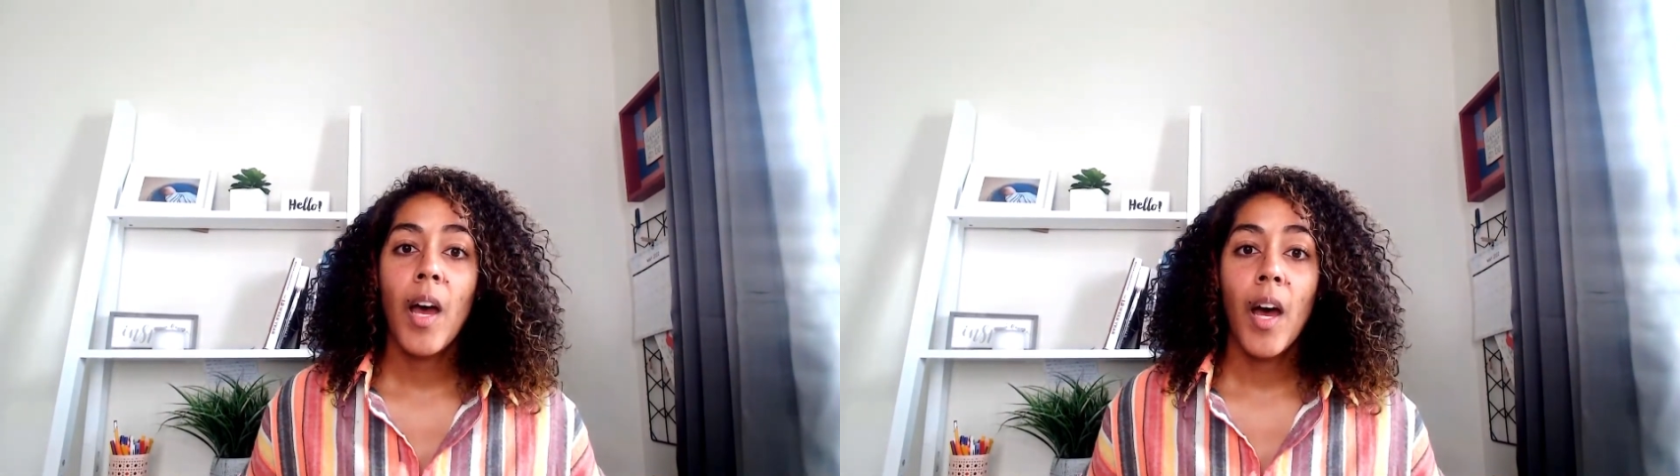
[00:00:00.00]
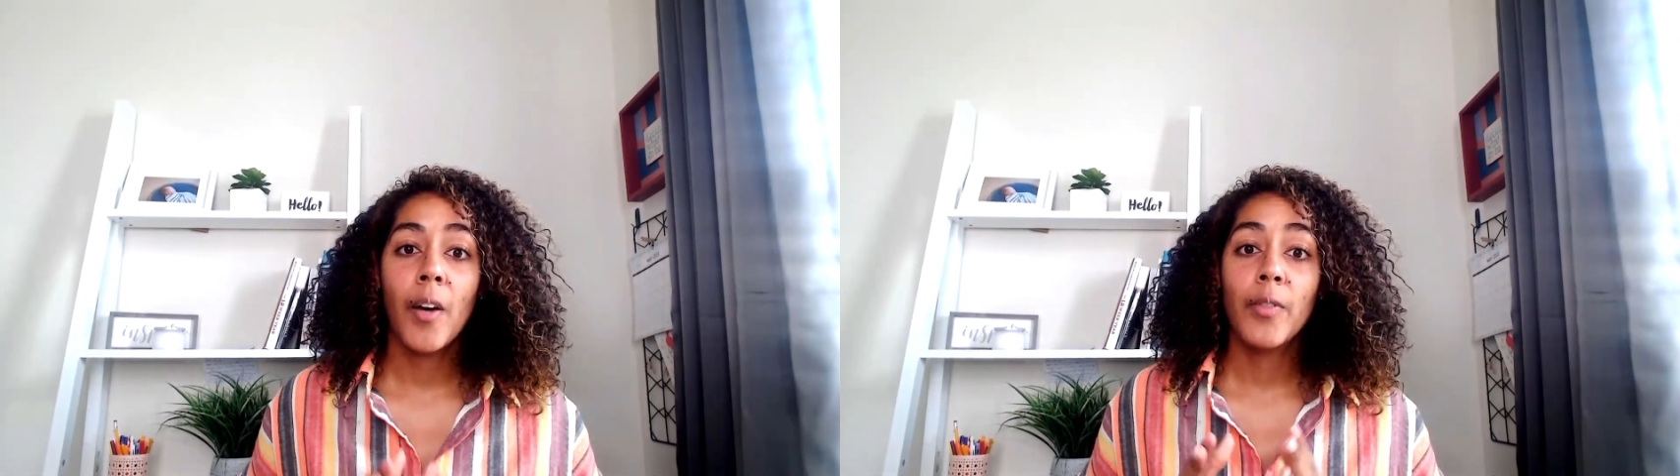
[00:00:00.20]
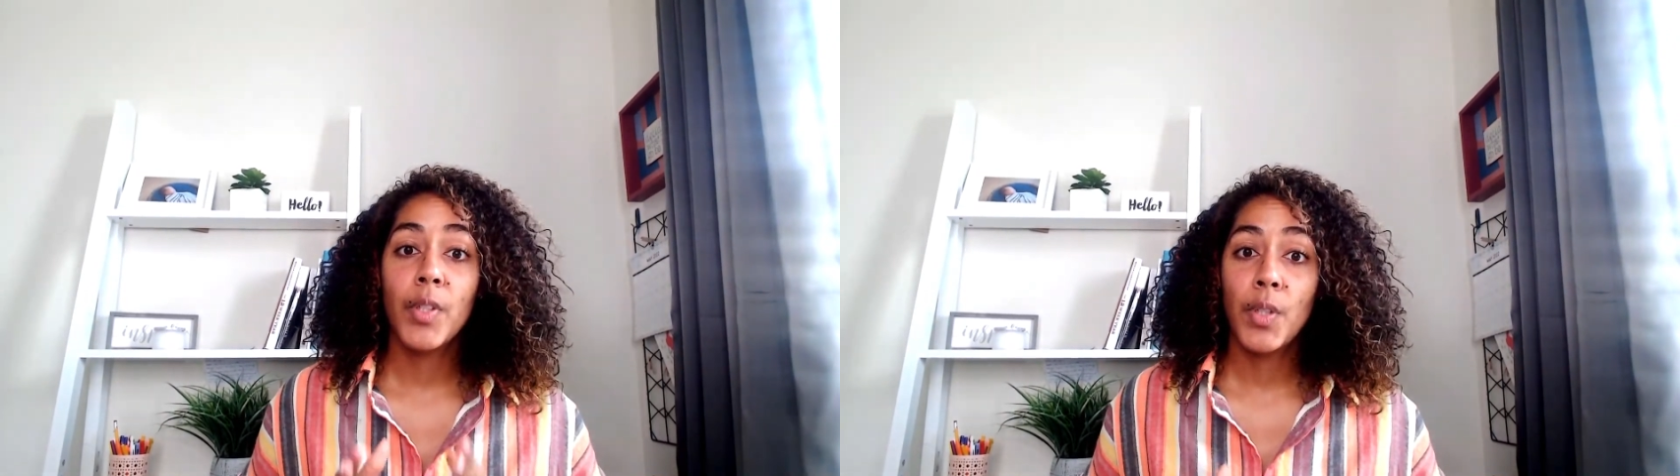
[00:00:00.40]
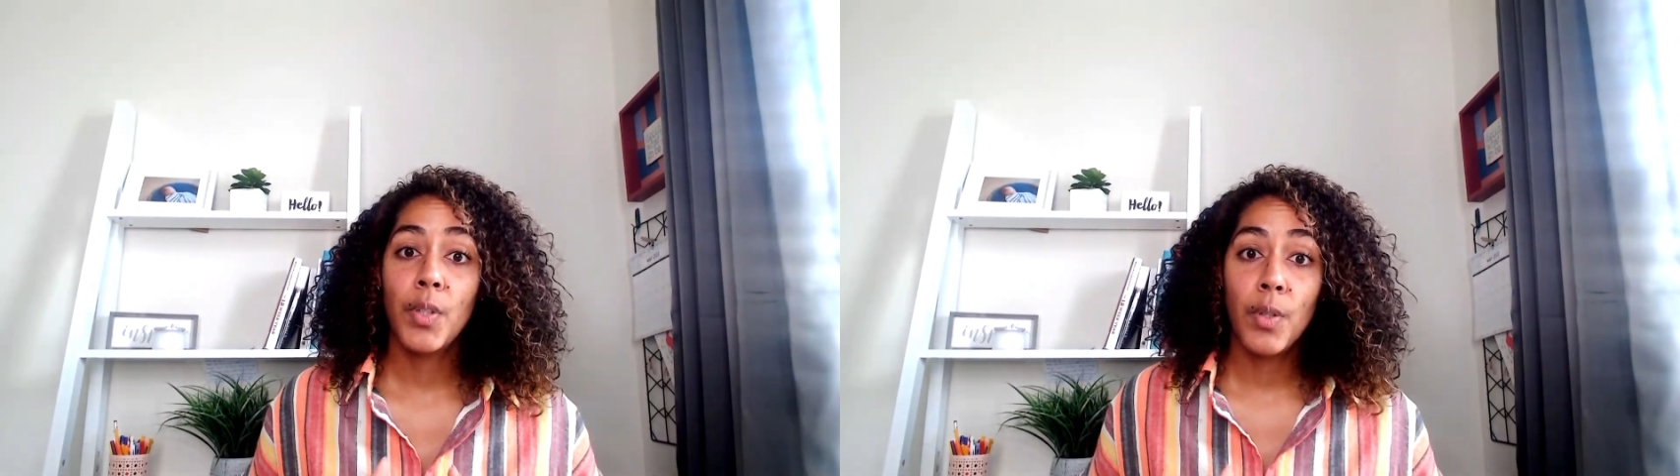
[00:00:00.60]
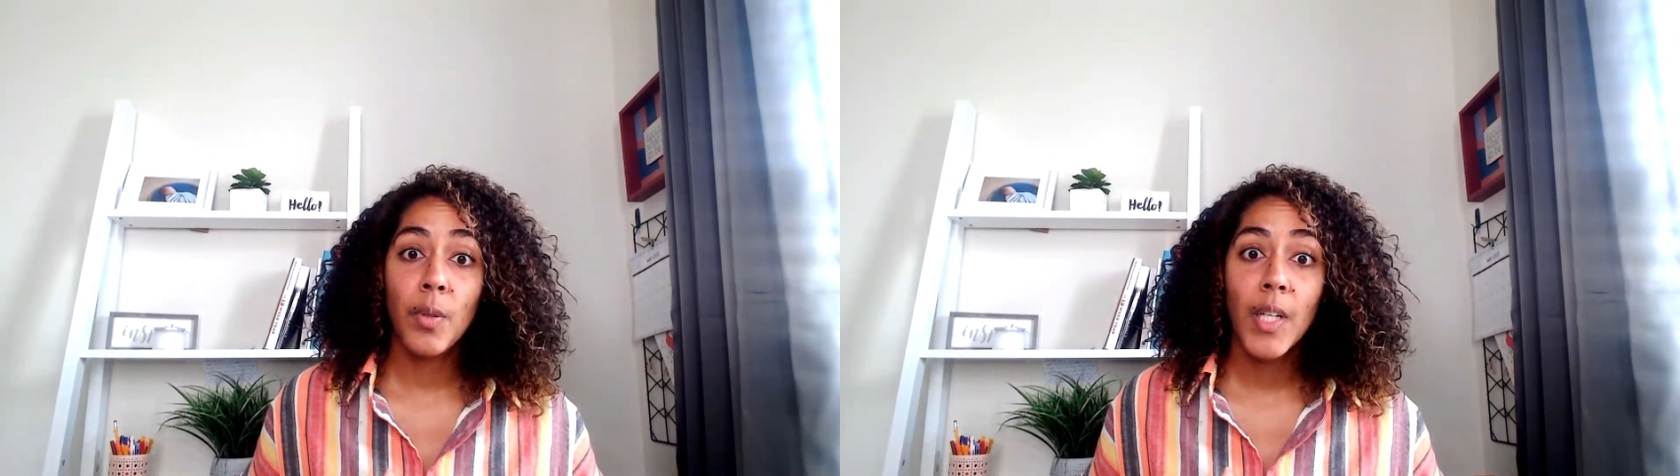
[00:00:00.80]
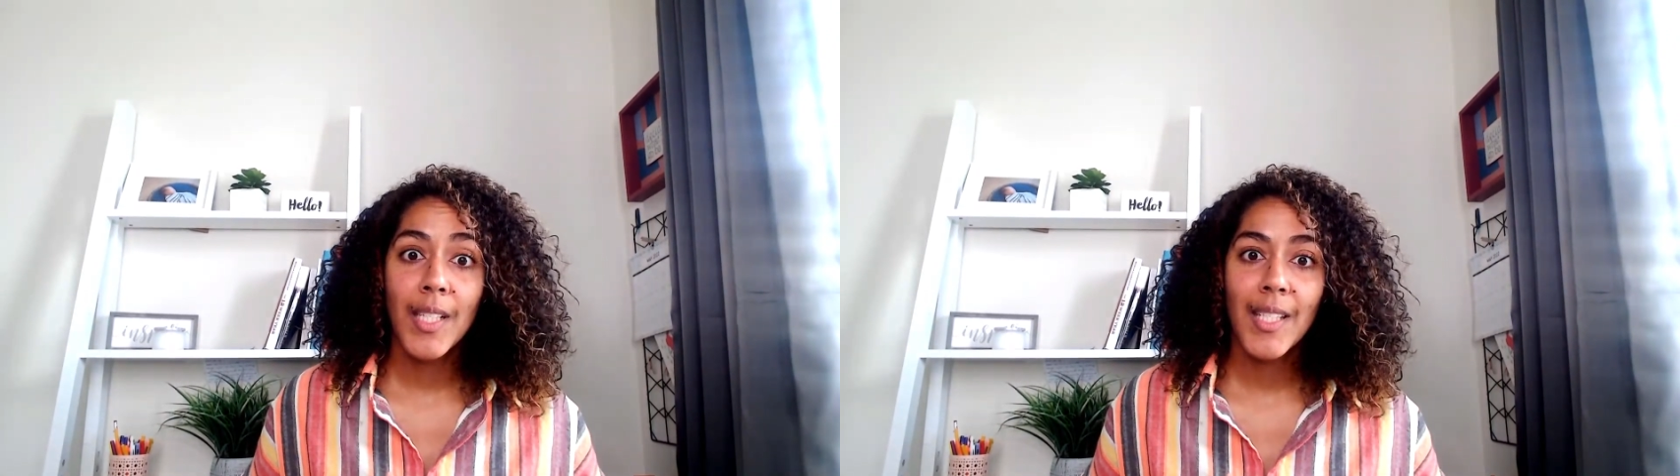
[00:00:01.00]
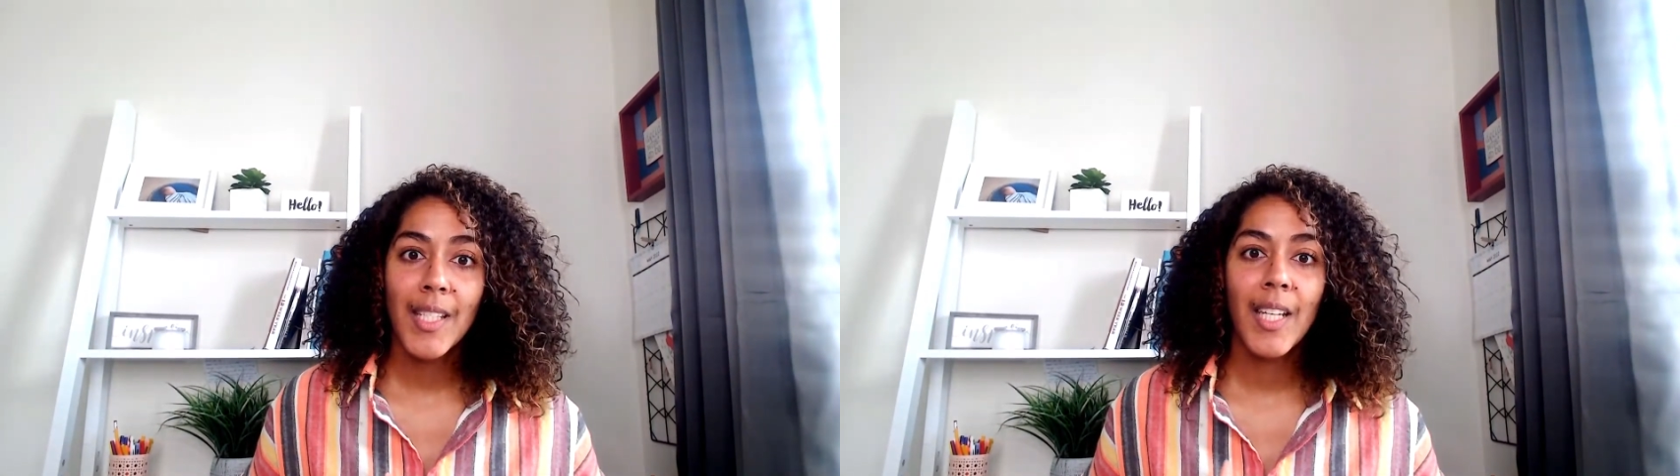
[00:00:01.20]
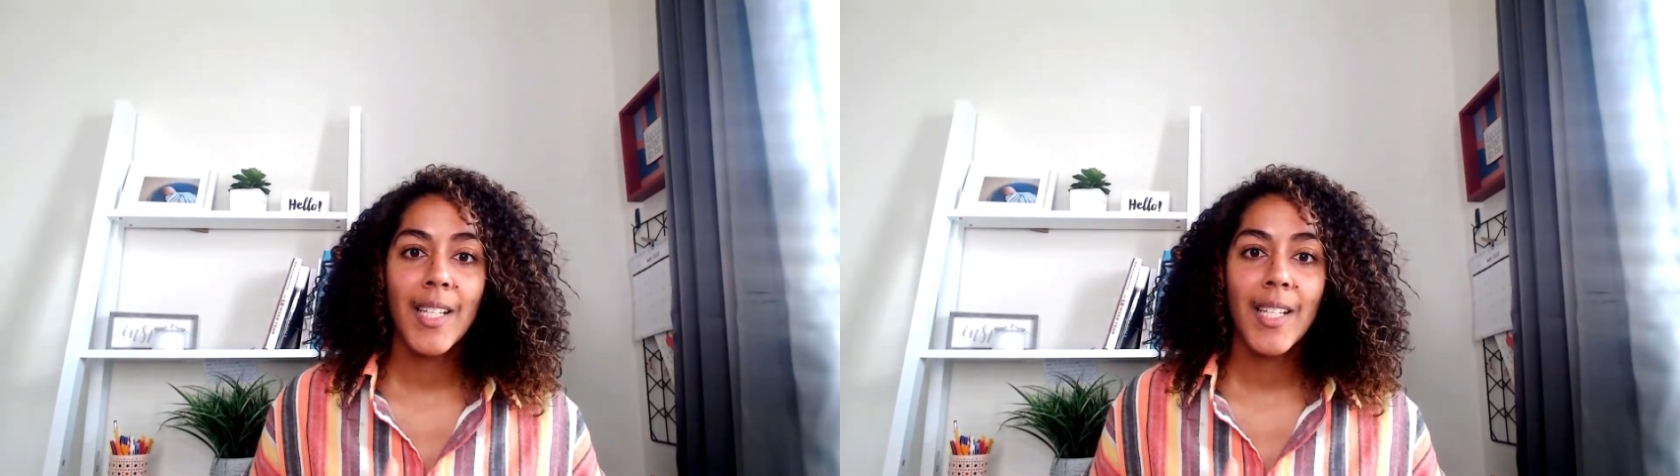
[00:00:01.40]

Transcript: of students,